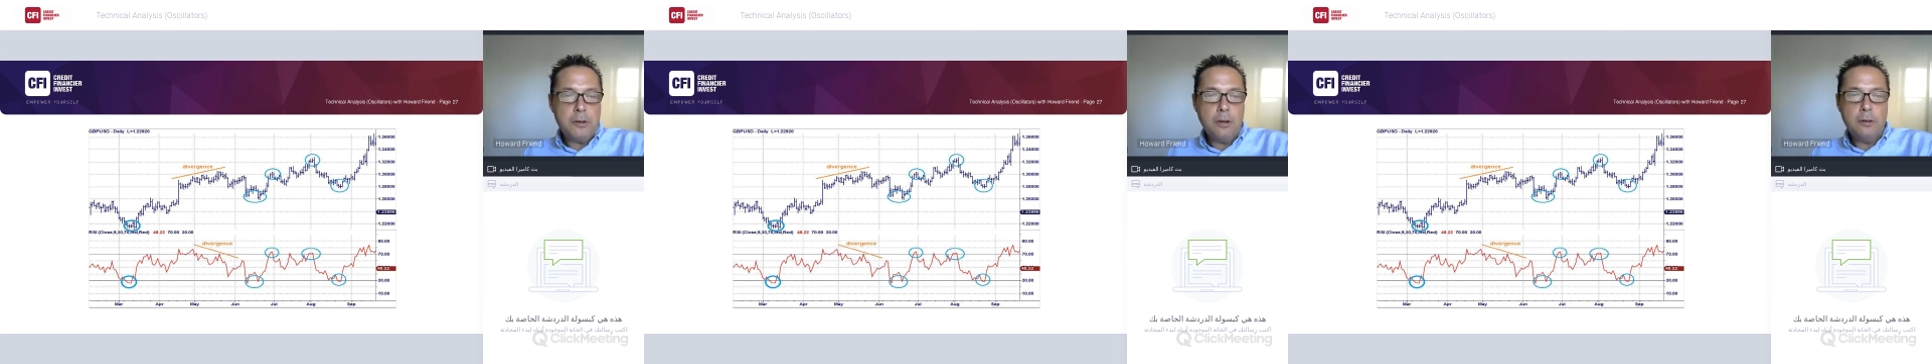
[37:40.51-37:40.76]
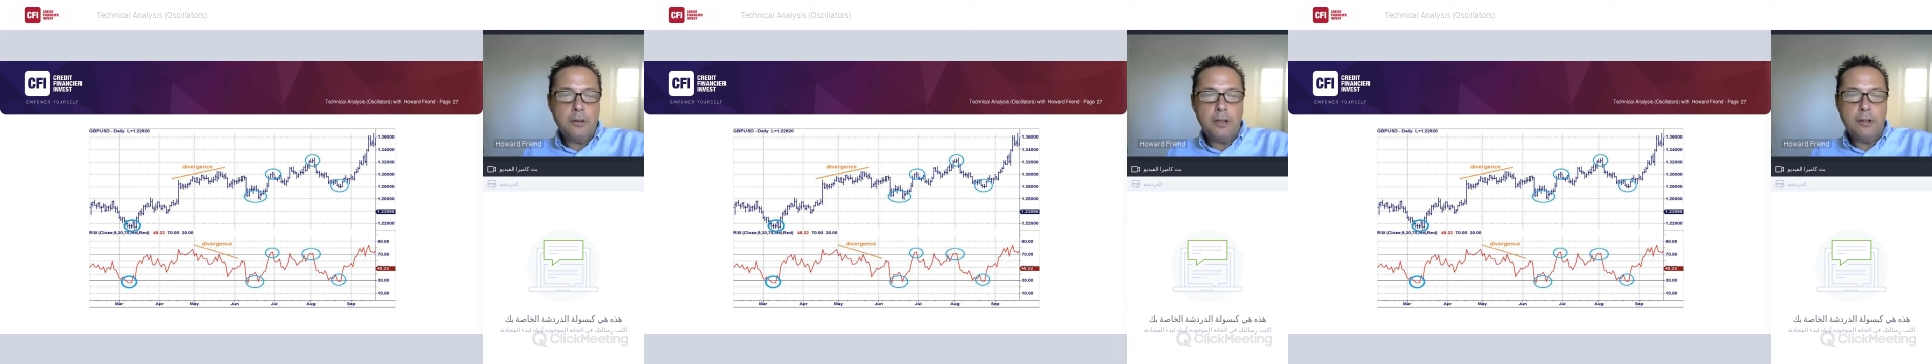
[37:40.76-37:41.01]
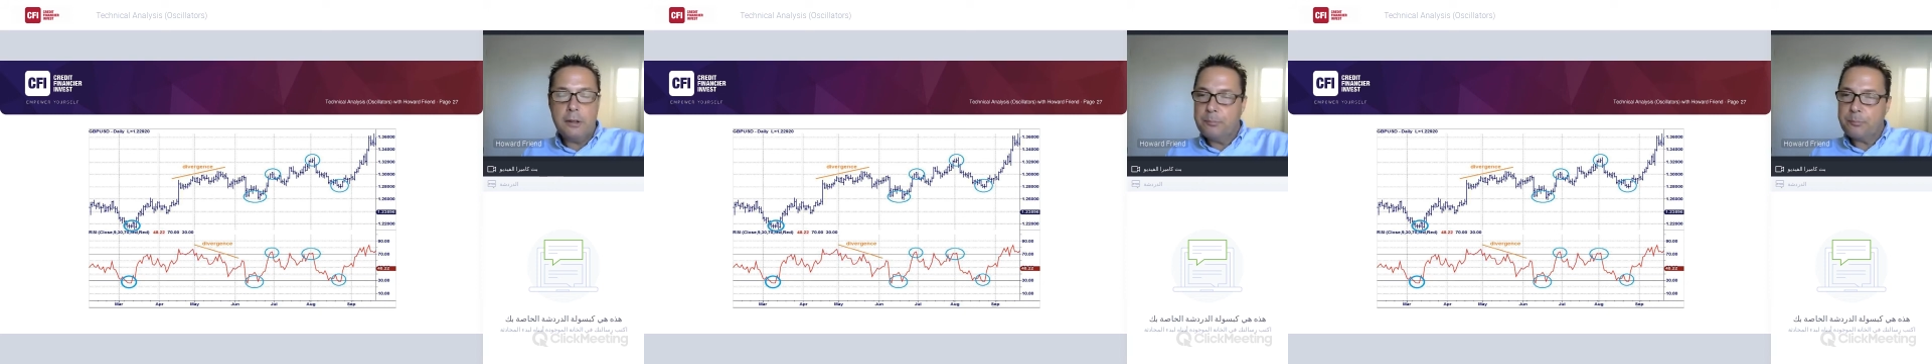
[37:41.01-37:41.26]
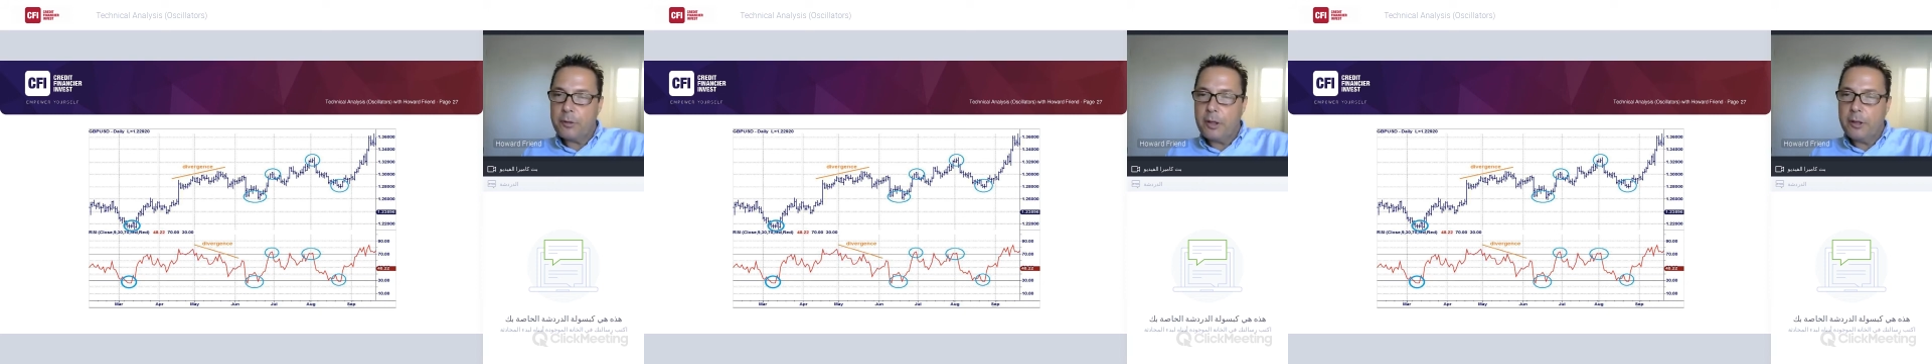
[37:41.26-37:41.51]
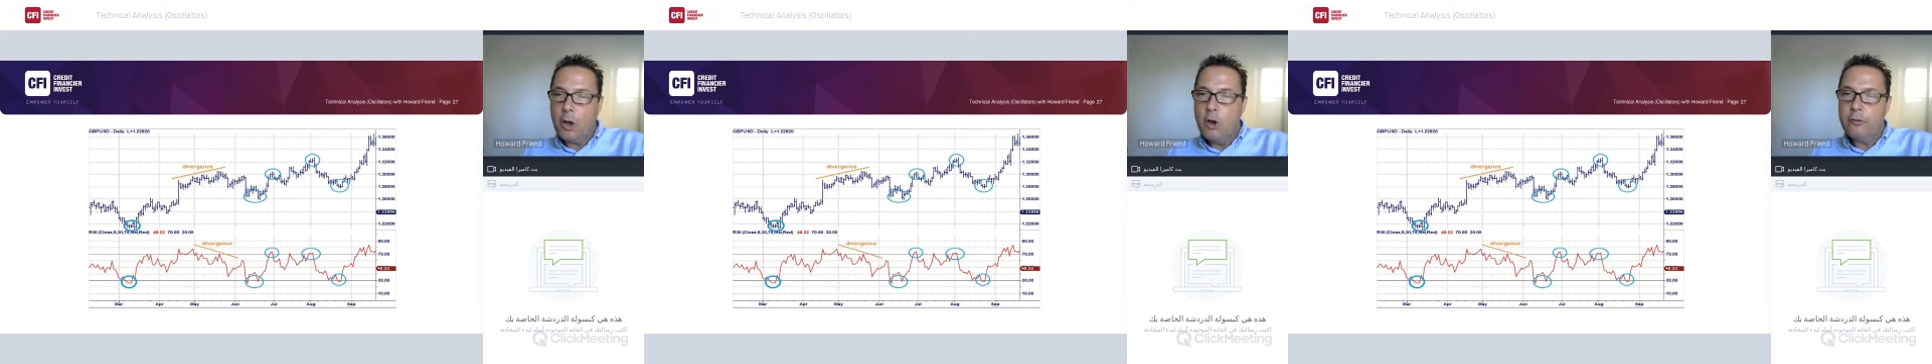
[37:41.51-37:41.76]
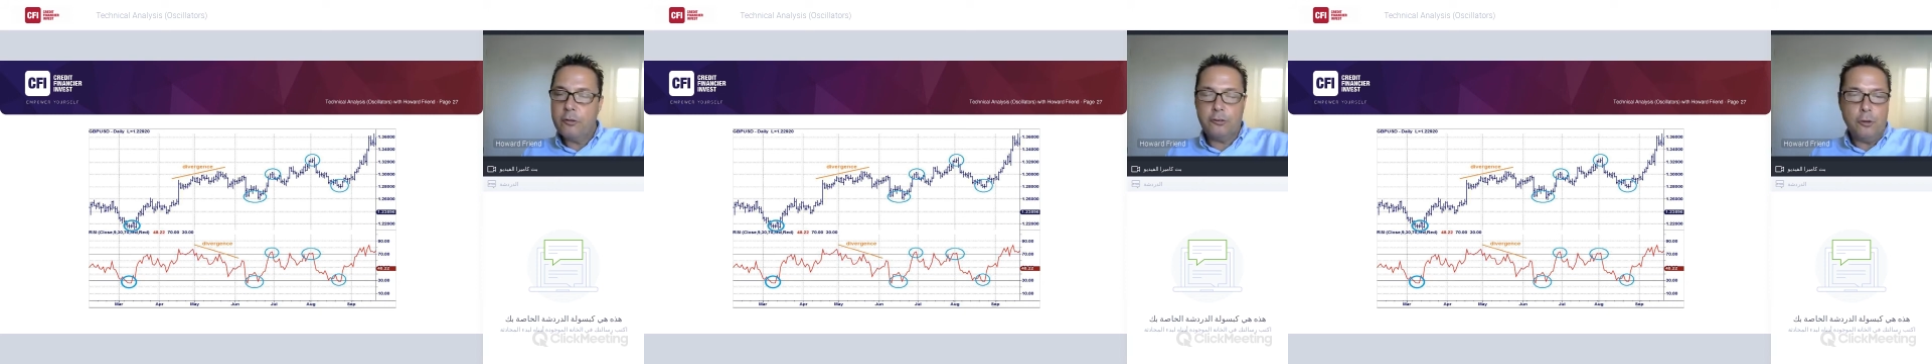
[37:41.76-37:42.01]

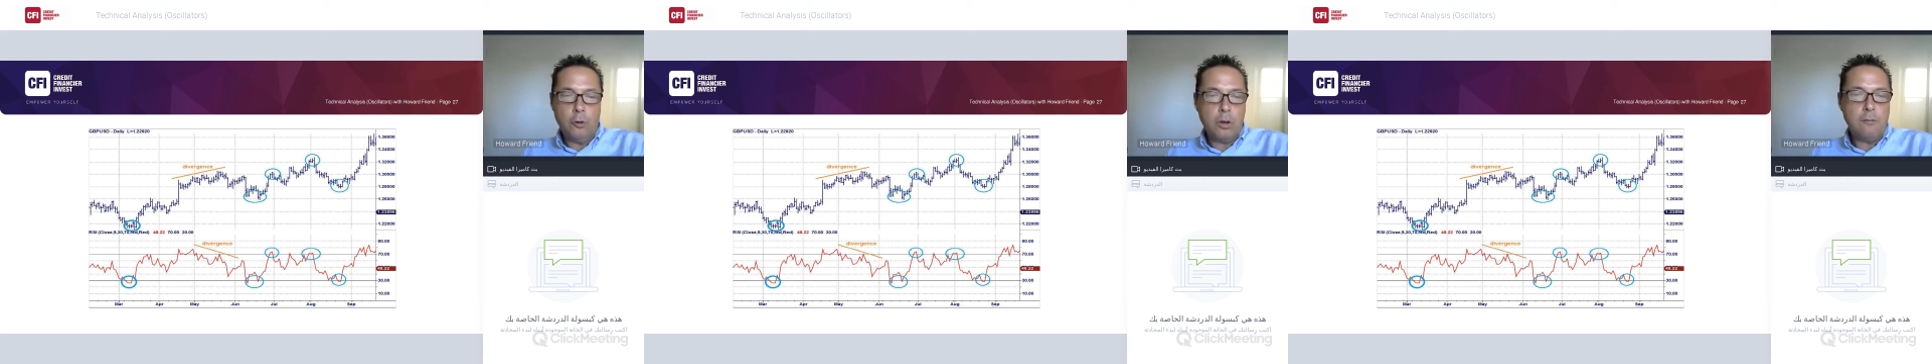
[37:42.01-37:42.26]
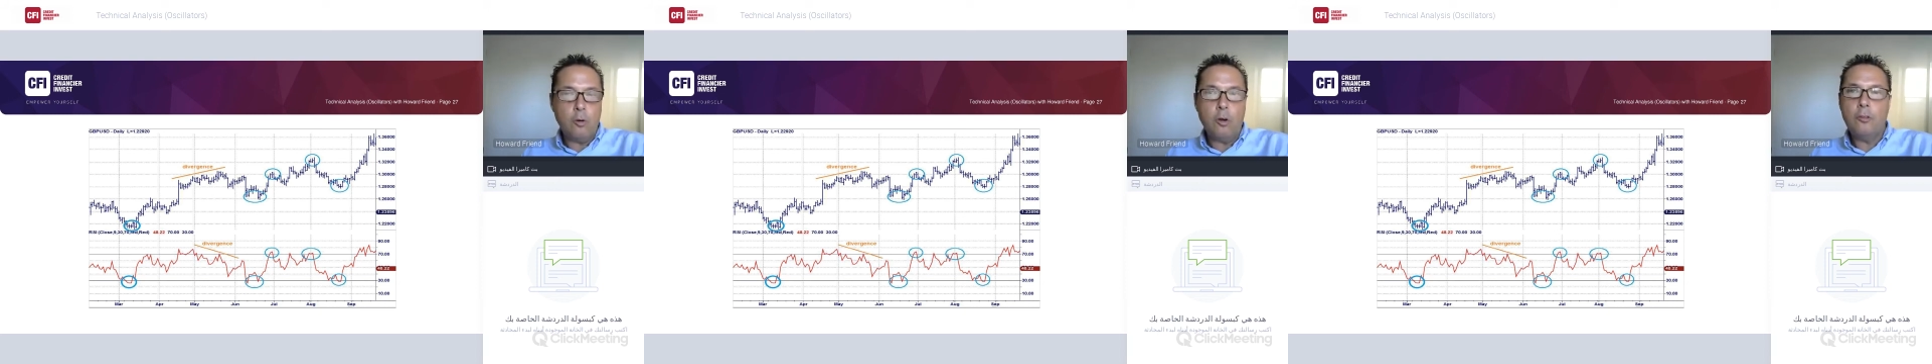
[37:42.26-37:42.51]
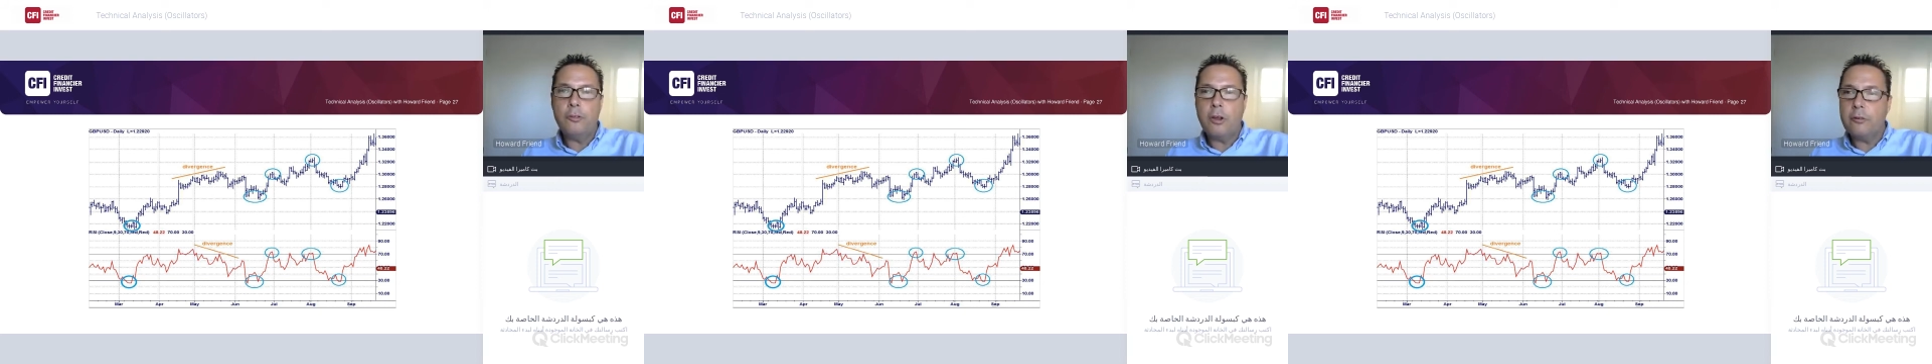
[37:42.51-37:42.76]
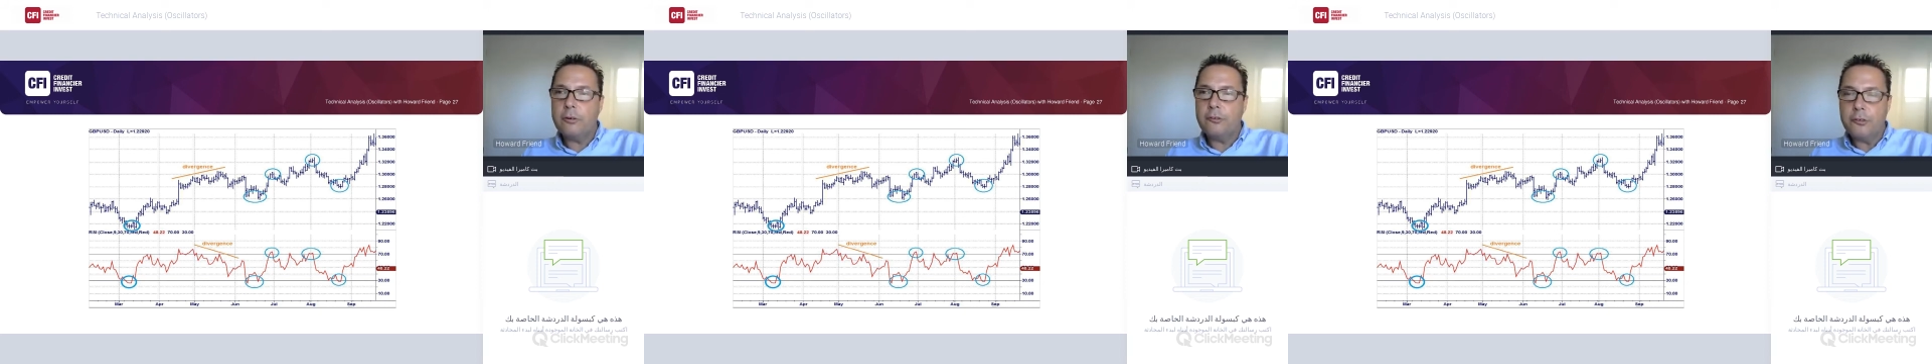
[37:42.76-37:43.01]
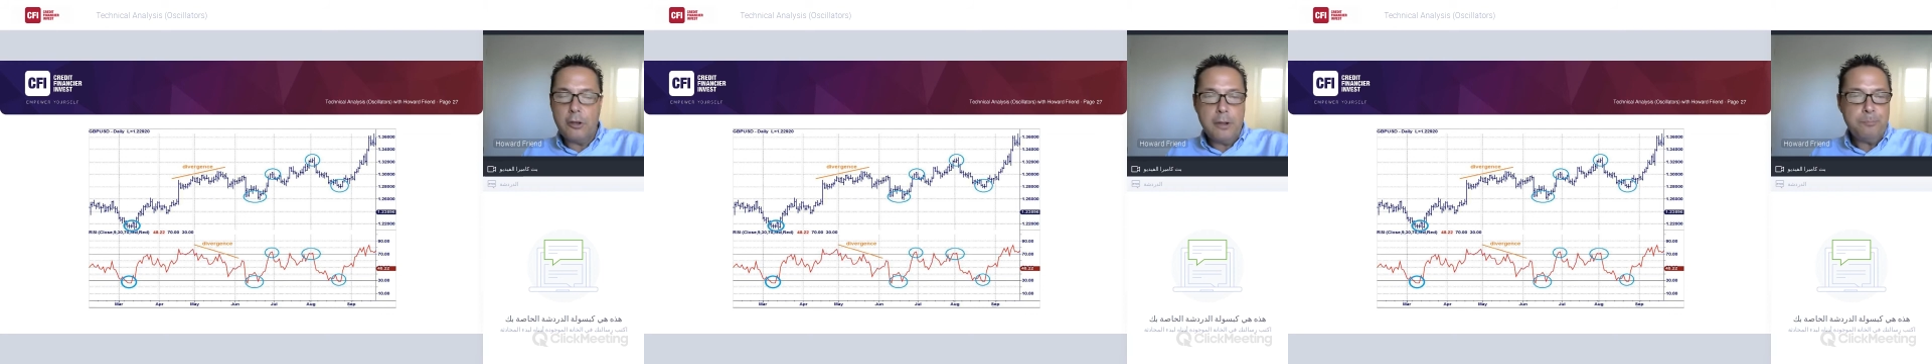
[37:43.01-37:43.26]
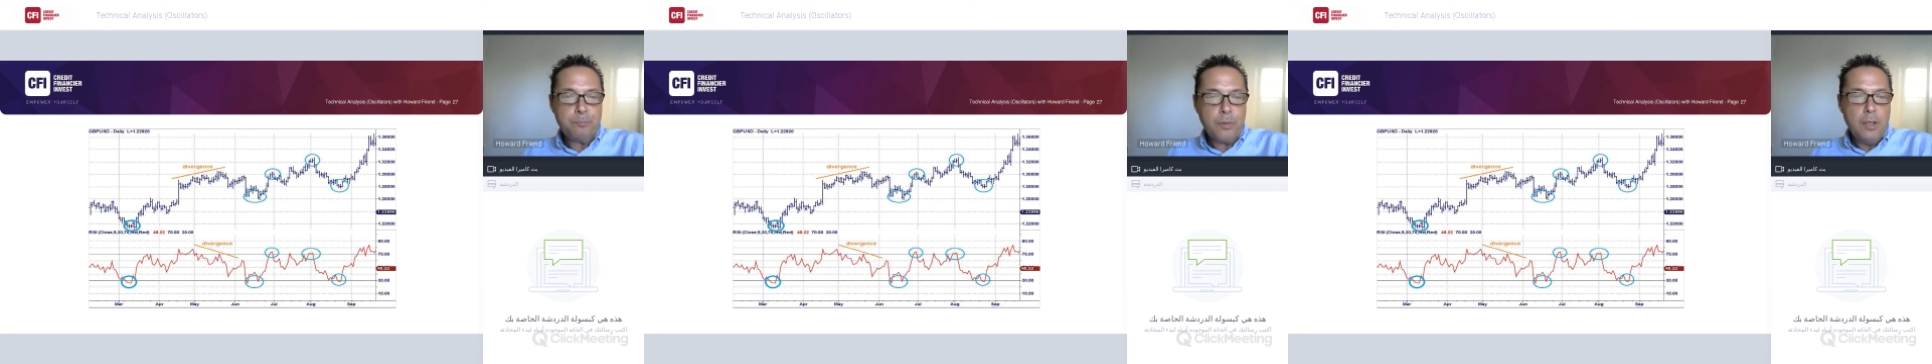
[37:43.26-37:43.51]
oversold level on the
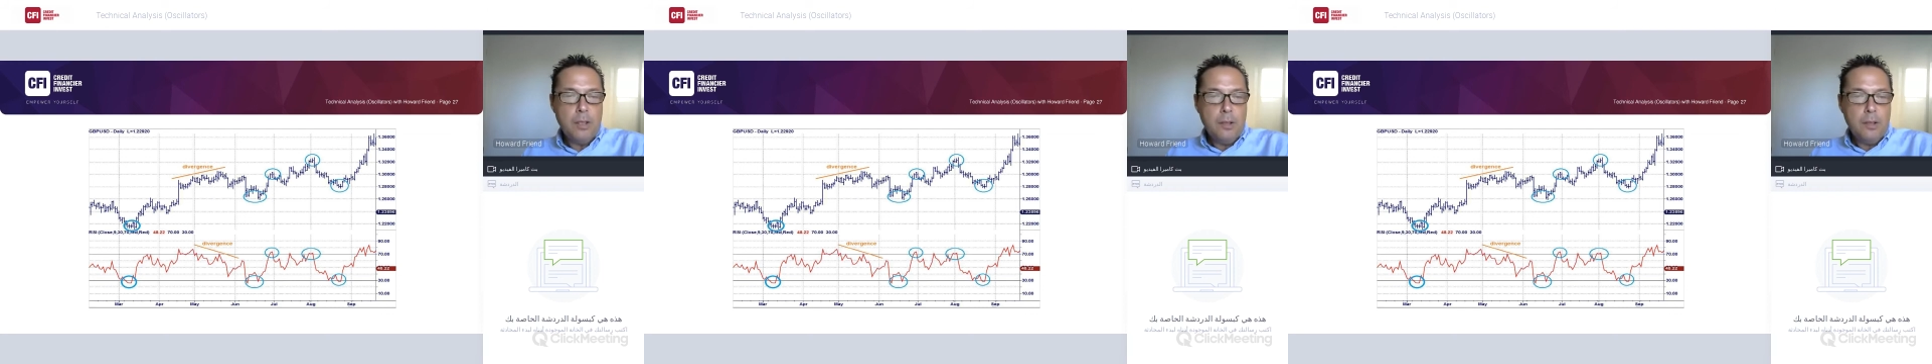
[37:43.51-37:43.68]
RSI.